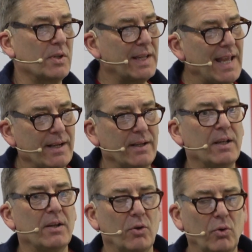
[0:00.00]
again,
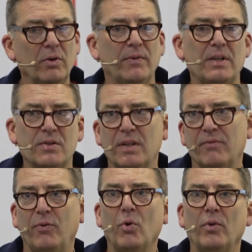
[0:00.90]
all of these
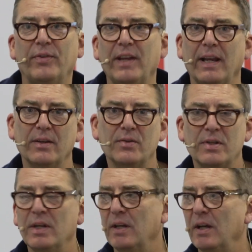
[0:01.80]
four things
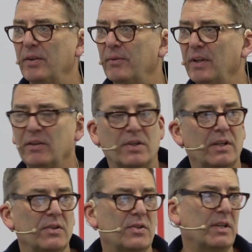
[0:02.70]
are the things to
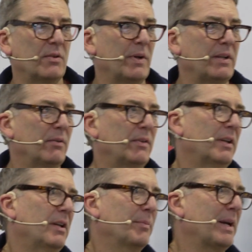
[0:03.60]
consider when you're
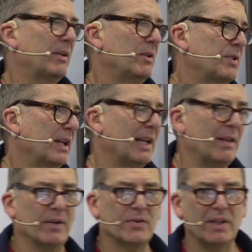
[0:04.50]
thinking about using
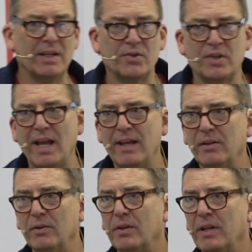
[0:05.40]
leather. So that's
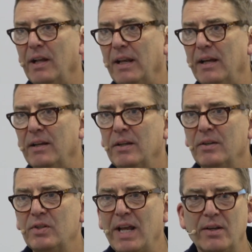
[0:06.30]
scale, color,
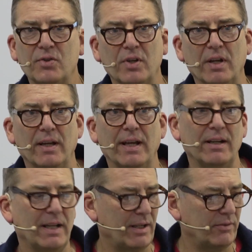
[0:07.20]
texture,
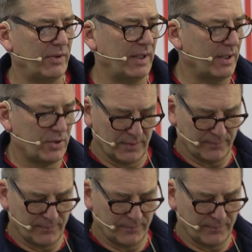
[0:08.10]
and finish.